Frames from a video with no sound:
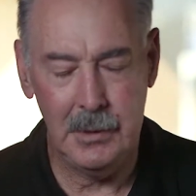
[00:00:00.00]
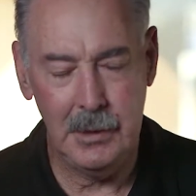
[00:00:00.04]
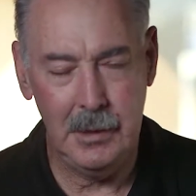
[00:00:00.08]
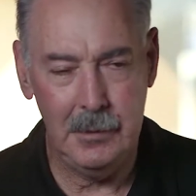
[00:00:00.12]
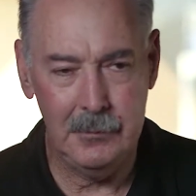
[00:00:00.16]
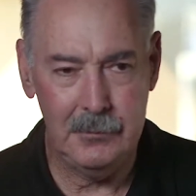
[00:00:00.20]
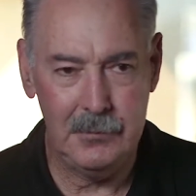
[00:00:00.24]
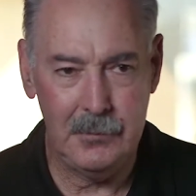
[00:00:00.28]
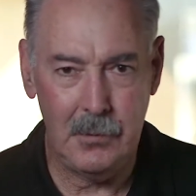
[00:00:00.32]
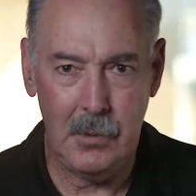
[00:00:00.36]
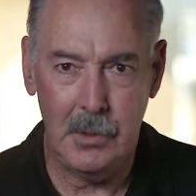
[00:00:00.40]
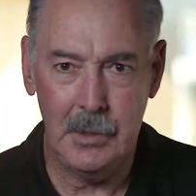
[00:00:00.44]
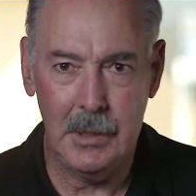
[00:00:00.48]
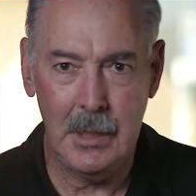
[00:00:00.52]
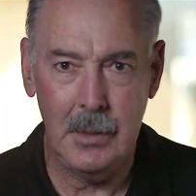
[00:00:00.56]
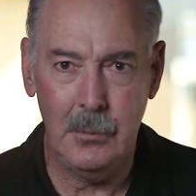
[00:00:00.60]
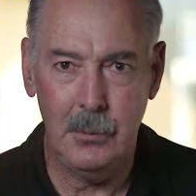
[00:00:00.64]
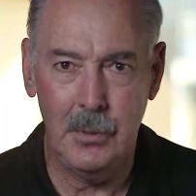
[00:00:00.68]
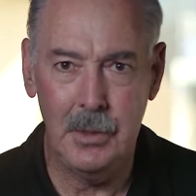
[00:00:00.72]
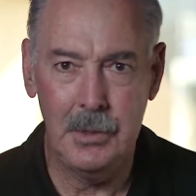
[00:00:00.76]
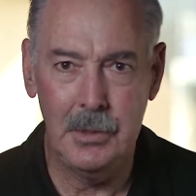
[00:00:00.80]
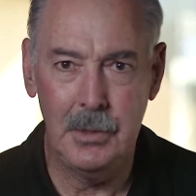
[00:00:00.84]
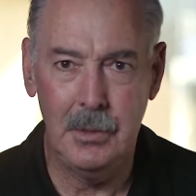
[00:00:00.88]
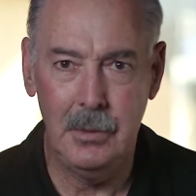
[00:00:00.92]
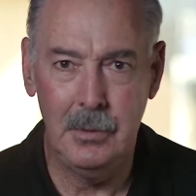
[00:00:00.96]
You'll find out
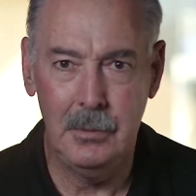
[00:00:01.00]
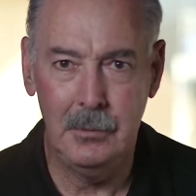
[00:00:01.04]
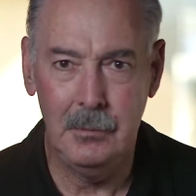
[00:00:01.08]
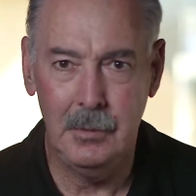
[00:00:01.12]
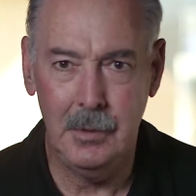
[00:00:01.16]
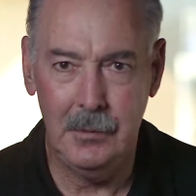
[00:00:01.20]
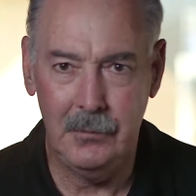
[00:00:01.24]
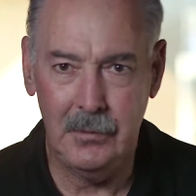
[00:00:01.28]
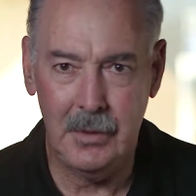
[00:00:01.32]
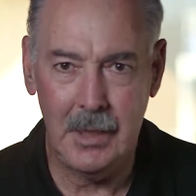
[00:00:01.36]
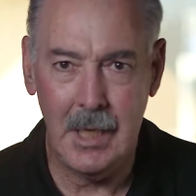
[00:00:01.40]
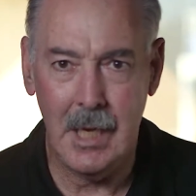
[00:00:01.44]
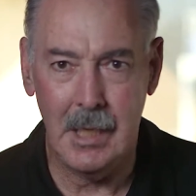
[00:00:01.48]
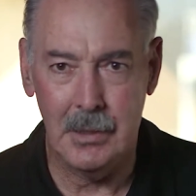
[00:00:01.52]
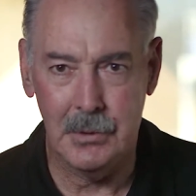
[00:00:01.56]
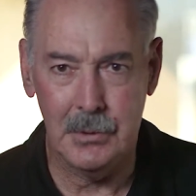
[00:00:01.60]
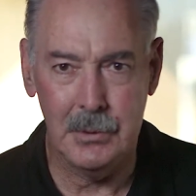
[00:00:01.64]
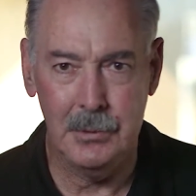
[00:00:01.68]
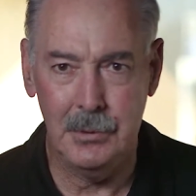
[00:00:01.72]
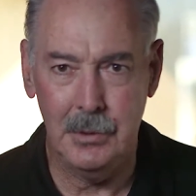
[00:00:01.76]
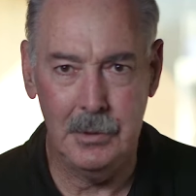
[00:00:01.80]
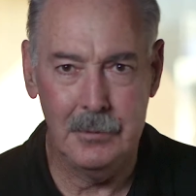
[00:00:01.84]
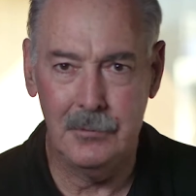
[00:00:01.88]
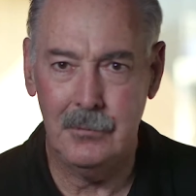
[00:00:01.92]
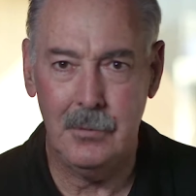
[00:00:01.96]
when if you can't do
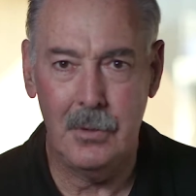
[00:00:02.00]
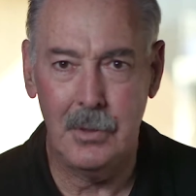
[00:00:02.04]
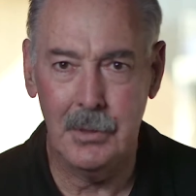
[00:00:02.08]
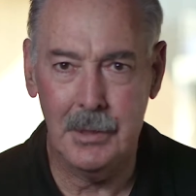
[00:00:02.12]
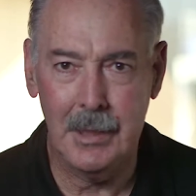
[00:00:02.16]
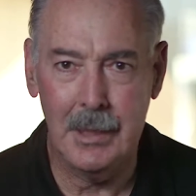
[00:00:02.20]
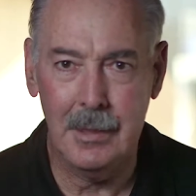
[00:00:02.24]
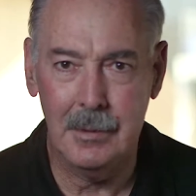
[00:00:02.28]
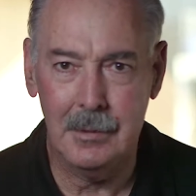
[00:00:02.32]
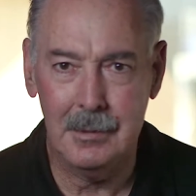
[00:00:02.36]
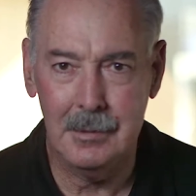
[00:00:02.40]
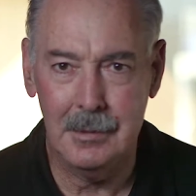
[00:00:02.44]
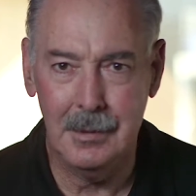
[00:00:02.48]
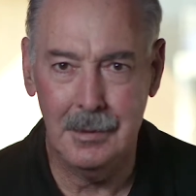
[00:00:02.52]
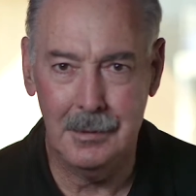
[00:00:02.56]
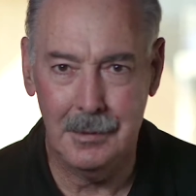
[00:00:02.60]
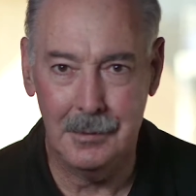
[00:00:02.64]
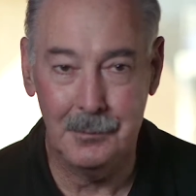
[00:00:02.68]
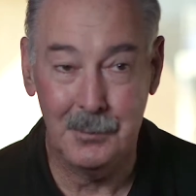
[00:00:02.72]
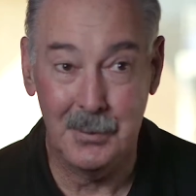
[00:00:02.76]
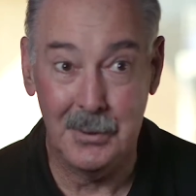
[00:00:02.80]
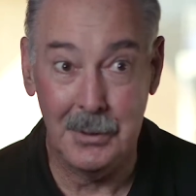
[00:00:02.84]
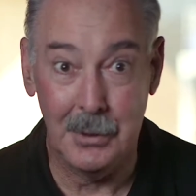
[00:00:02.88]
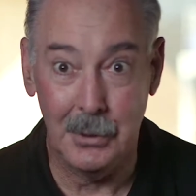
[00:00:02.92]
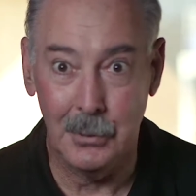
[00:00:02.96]
it, you'll find out
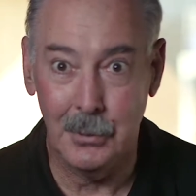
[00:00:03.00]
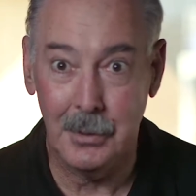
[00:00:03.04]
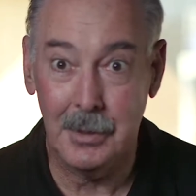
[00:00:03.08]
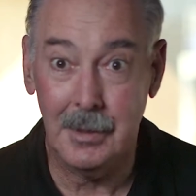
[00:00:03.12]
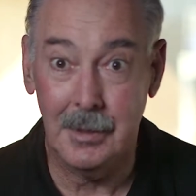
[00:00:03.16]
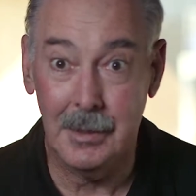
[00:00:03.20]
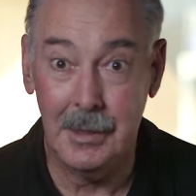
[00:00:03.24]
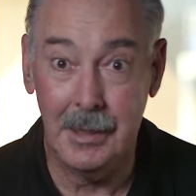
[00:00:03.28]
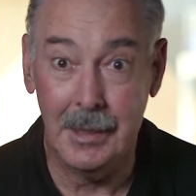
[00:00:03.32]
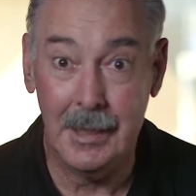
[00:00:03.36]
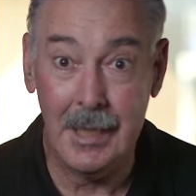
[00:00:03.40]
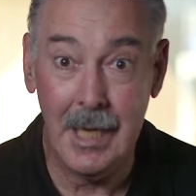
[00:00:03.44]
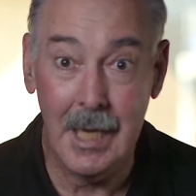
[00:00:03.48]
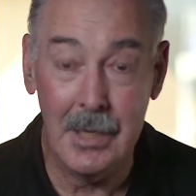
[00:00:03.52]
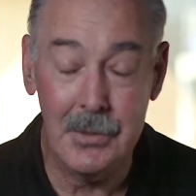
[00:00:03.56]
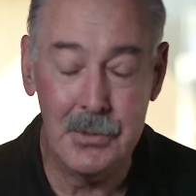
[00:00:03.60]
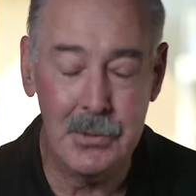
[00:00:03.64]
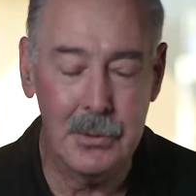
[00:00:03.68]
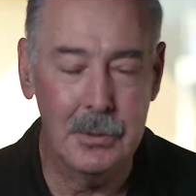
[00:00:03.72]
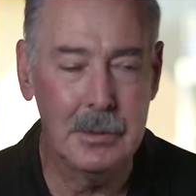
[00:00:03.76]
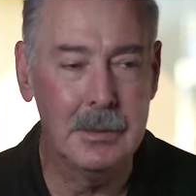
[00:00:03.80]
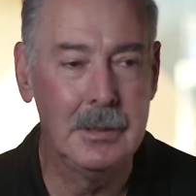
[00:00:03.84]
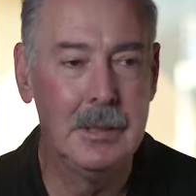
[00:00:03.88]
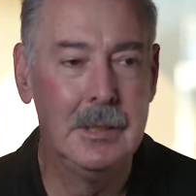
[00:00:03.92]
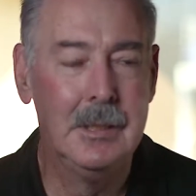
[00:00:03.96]
pretty quickly you can't
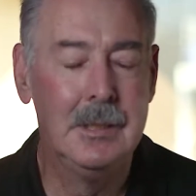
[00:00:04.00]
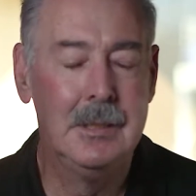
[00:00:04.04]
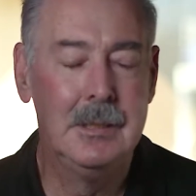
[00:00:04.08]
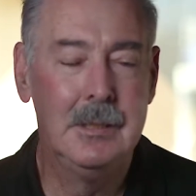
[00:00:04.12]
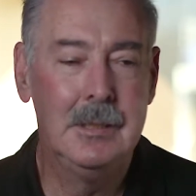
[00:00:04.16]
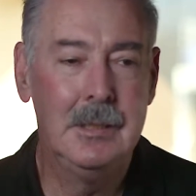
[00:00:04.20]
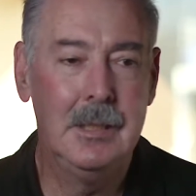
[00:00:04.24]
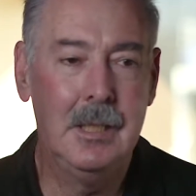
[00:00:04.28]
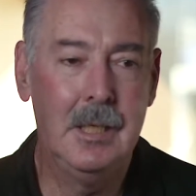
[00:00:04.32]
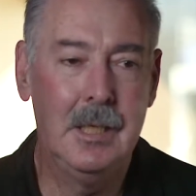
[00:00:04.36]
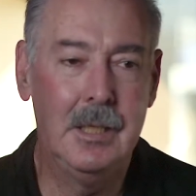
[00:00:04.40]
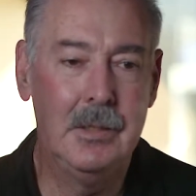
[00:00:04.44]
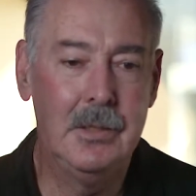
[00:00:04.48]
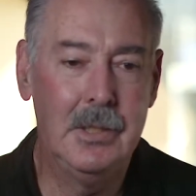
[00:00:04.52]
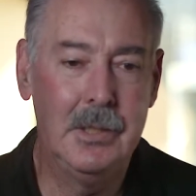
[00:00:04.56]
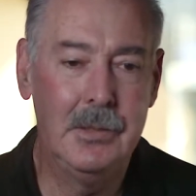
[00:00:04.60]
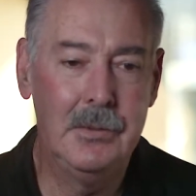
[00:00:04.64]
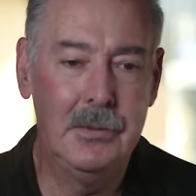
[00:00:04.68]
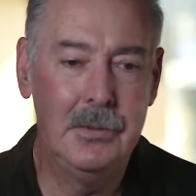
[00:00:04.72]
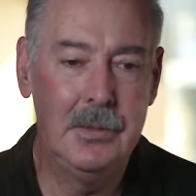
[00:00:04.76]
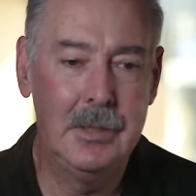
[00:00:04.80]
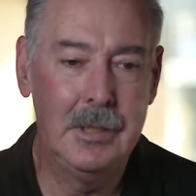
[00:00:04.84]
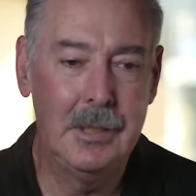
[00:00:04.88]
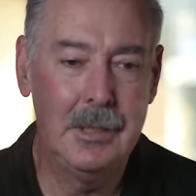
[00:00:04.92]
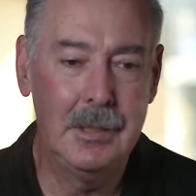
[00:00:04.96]
do it, and
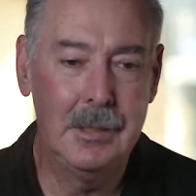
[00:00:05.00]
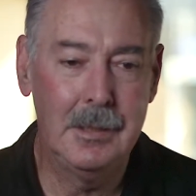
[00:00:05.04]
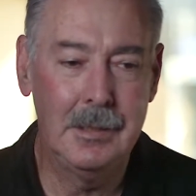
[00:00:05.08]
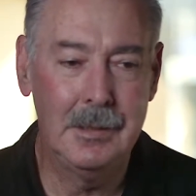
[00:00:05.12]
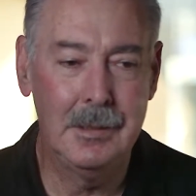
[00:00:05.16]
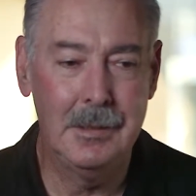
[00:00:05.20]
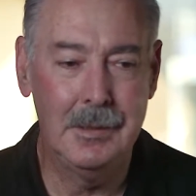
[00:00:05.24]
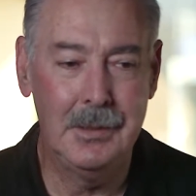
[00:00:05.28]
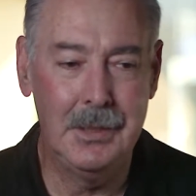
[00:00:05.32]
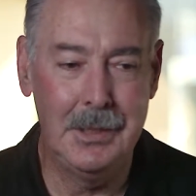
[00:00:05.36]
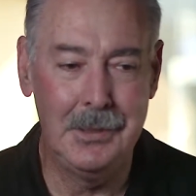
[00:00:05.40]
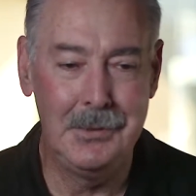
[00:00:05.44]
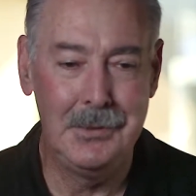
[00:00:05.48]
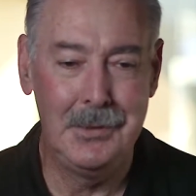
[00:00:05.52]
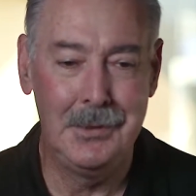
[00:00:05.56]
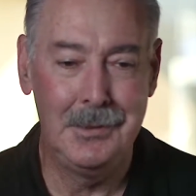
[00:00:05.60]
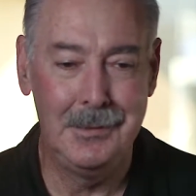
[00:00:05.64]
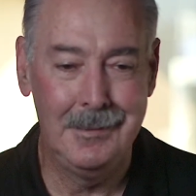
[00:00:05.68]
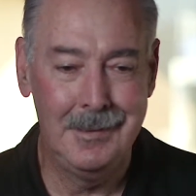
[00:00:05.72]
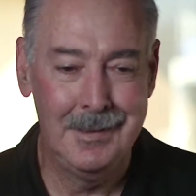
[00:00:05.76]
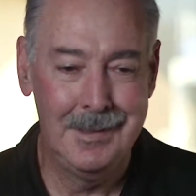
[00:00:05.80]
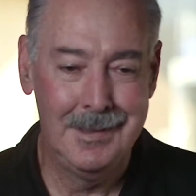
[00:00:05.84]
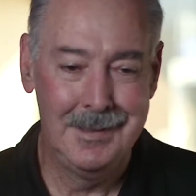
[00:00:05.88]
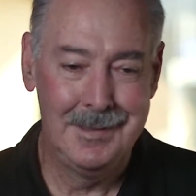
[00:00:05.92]
then you